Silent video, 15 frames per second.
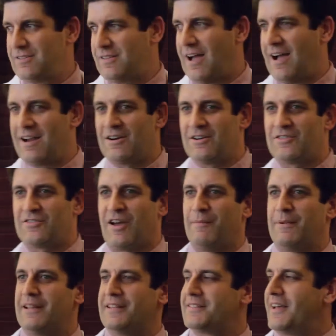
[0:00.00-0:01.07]
I heard
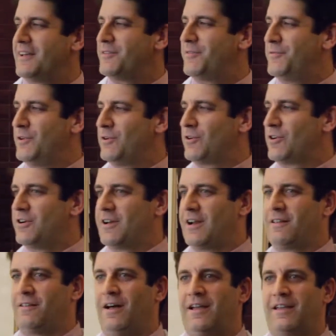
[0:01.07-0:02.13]
somebody say to feel good.
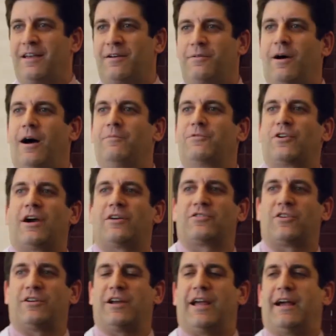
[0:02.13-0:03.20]
I like it. I'm sorry, I
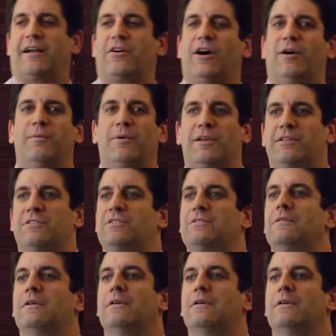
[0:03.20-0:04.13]
saw your hand go up. What did you?